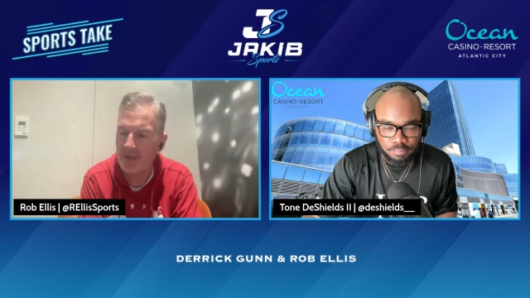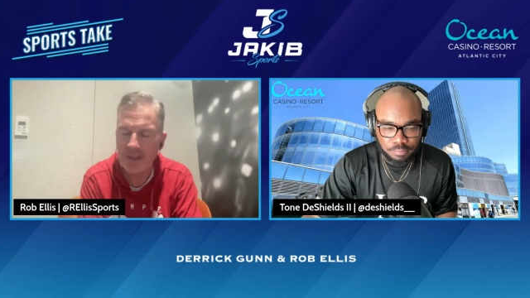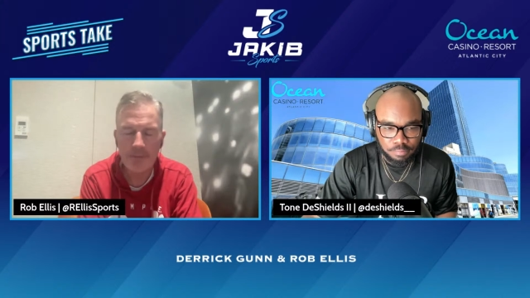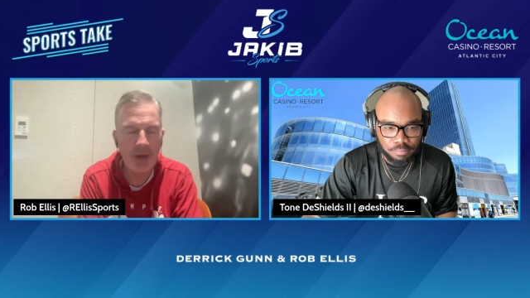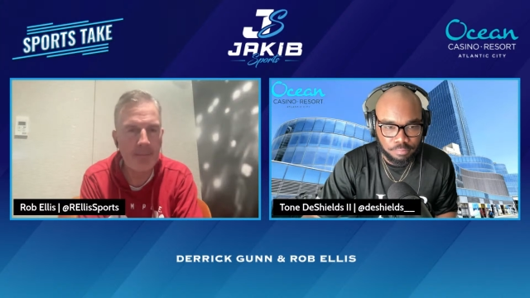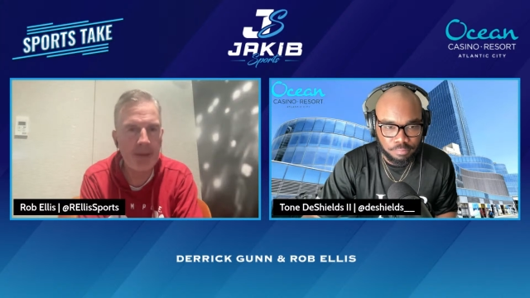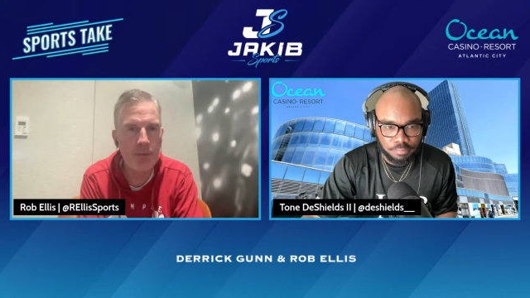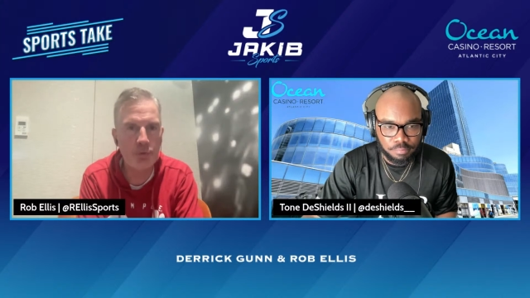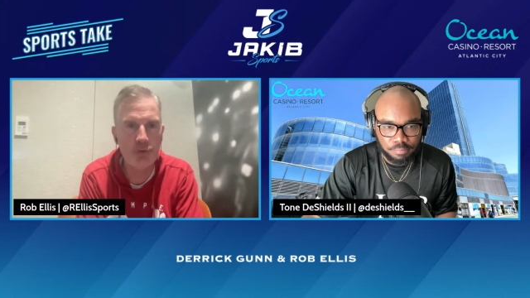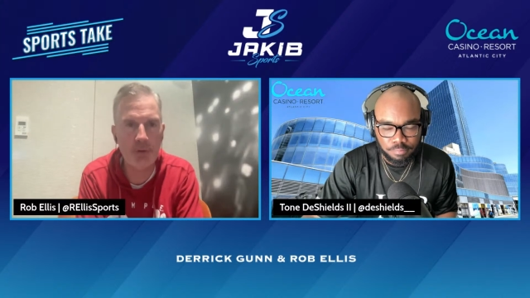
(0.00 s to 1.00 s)
Speaker 1: Keith Pompey
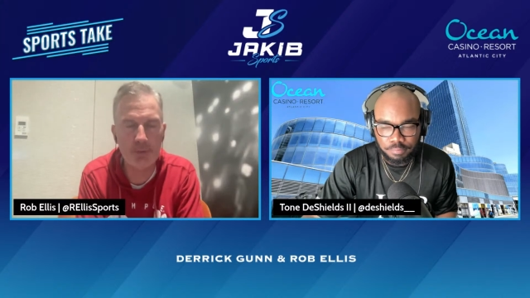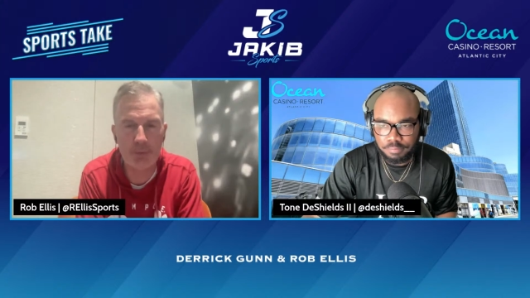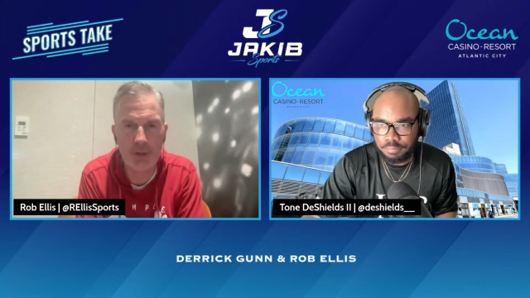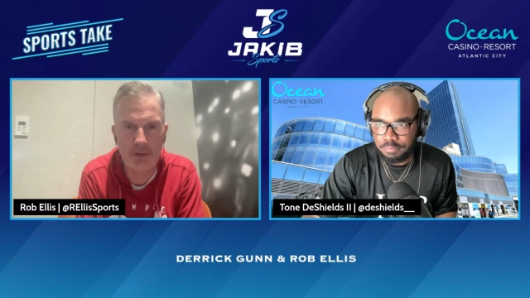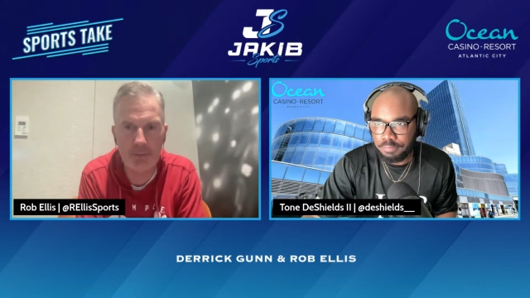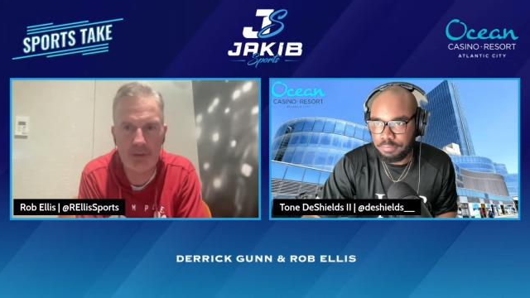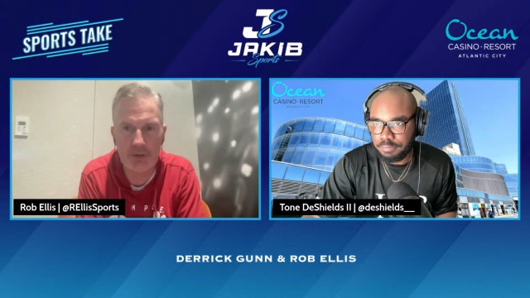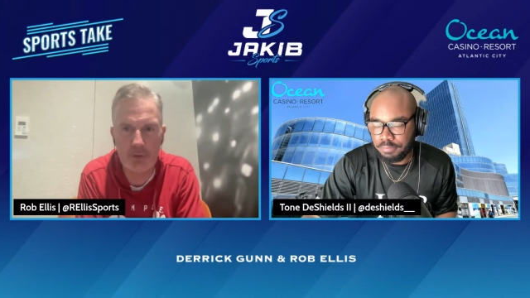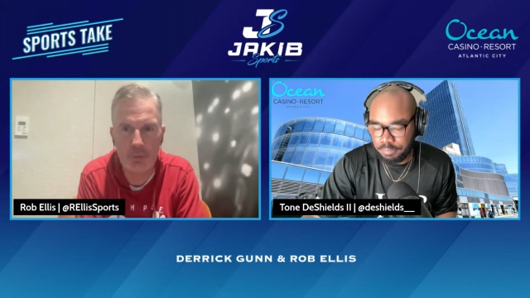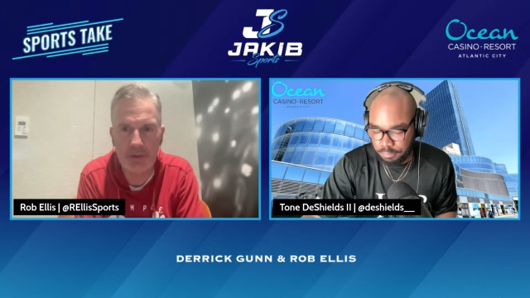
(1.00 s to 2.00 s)
will join us. We'll talk some
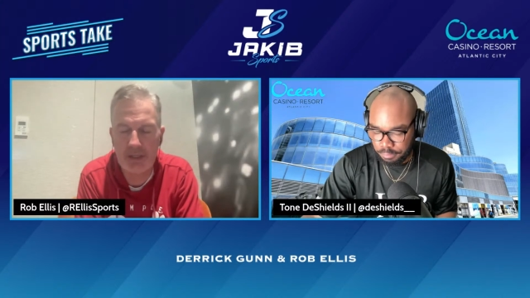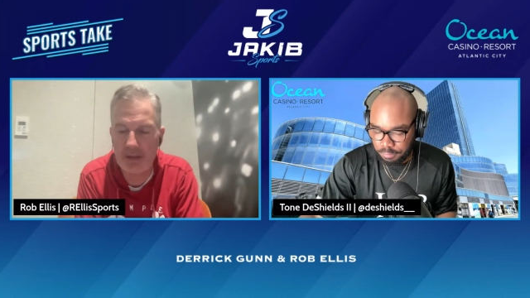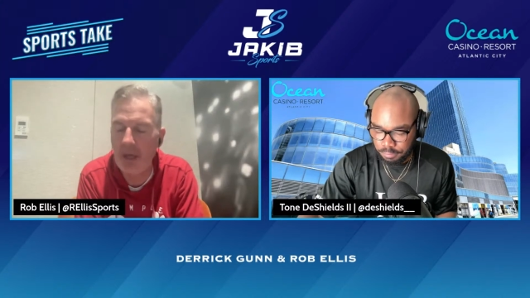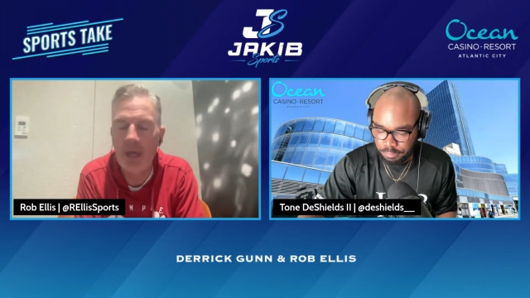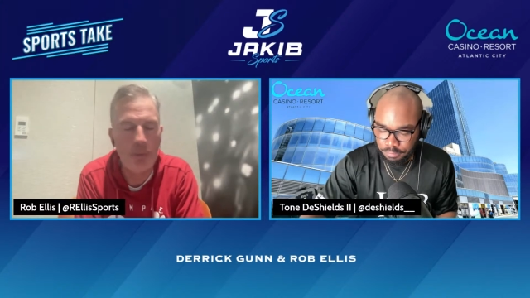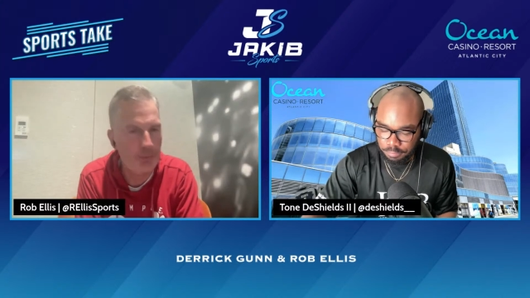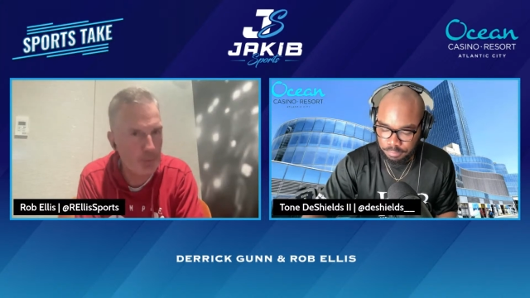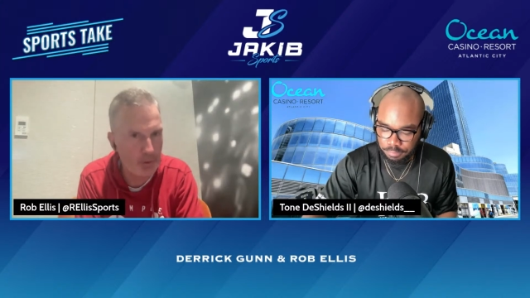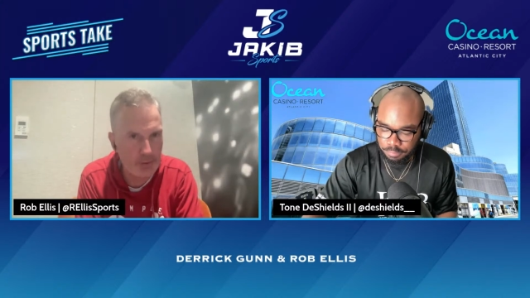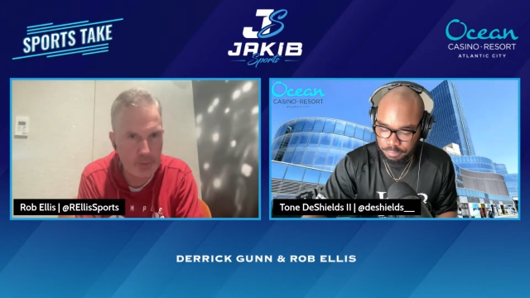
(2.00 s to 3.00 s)
Sixers with Keith. We'll
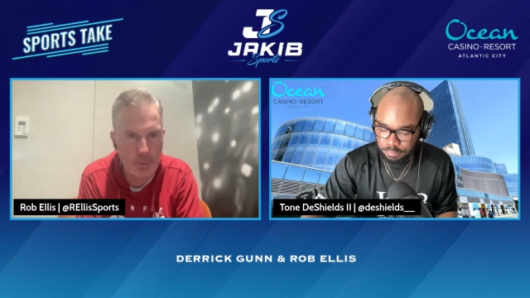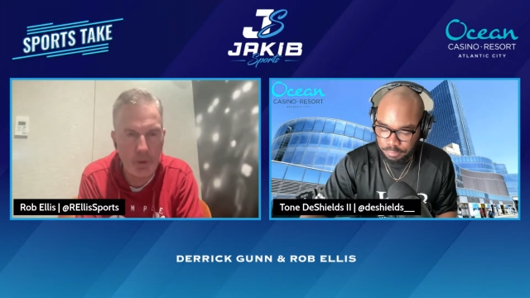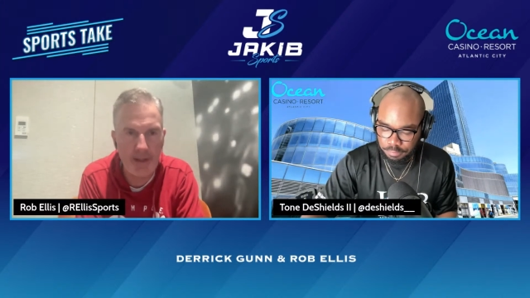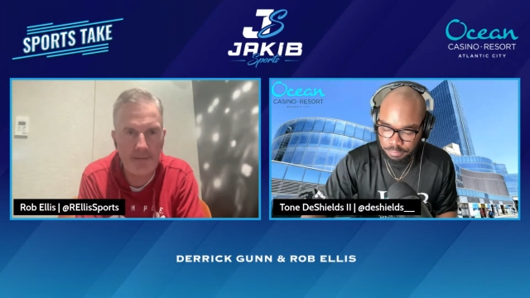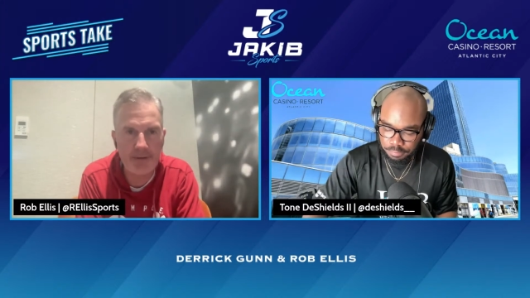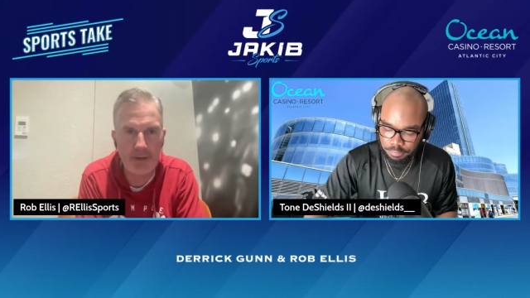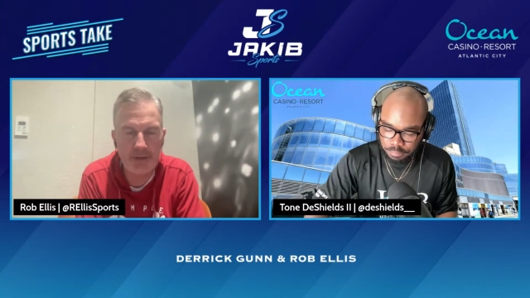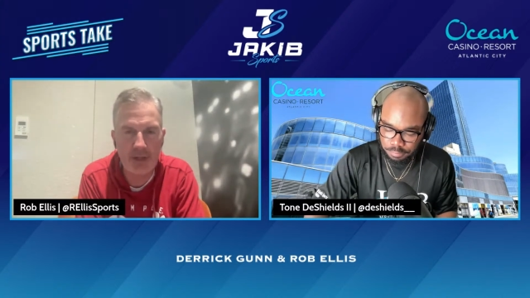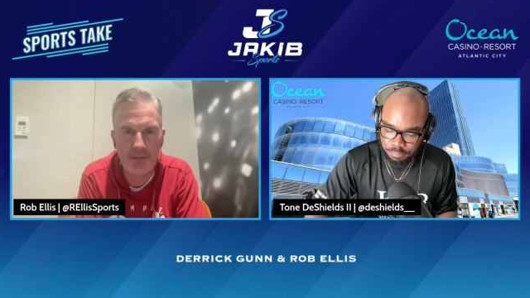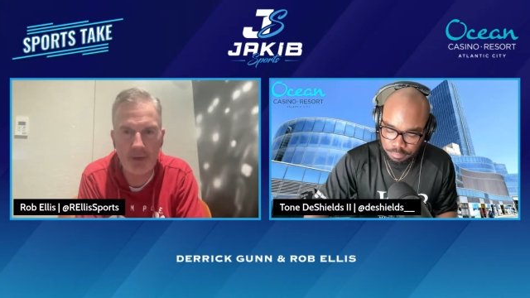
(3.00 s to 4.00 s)
do our usual NFL
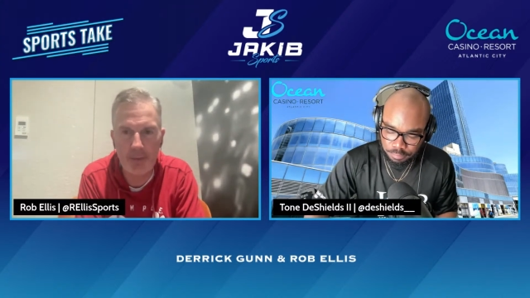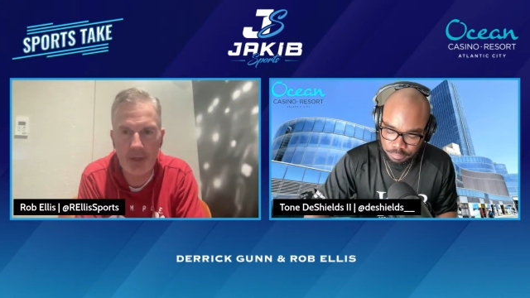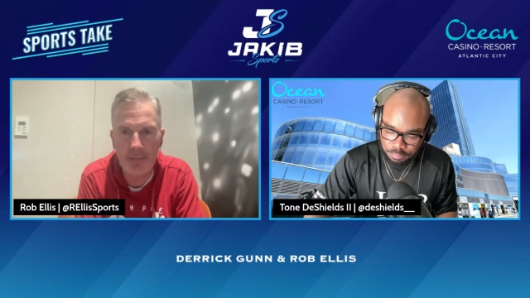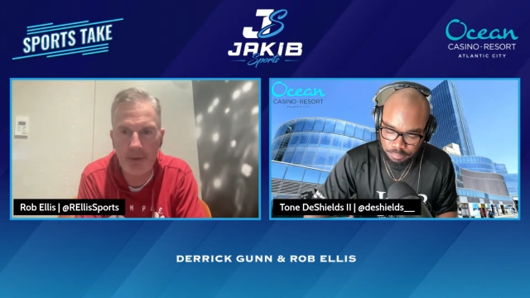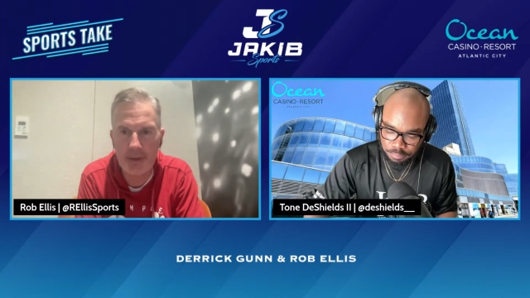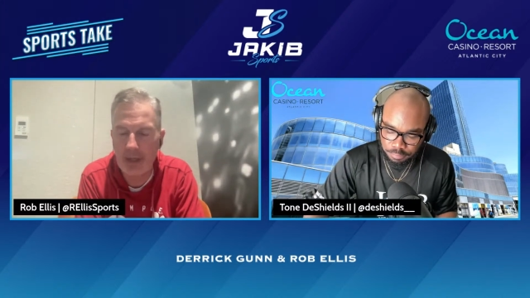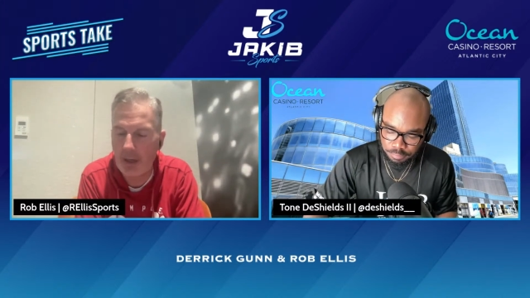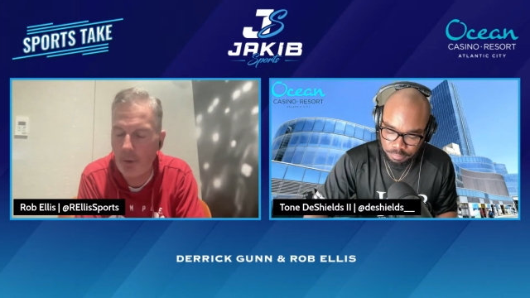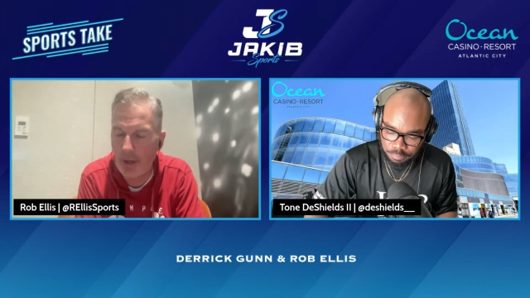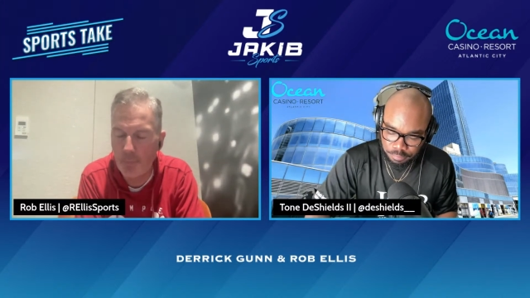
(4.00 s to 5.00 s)
stuff coming up
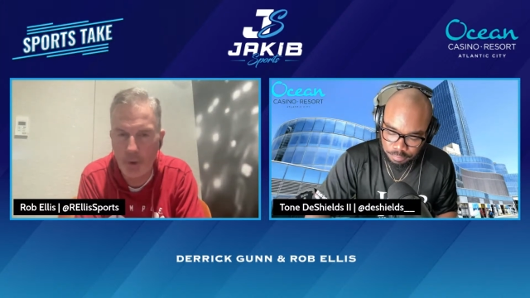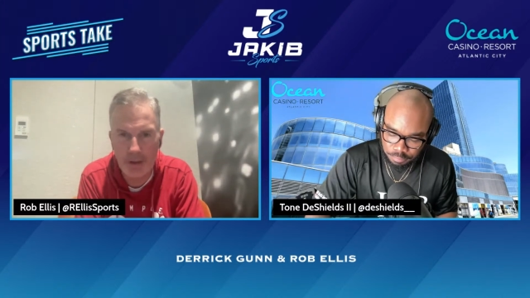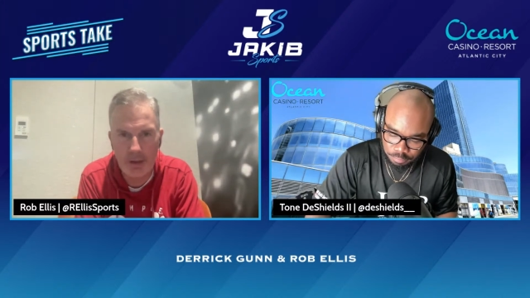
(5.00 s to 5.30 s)
at 1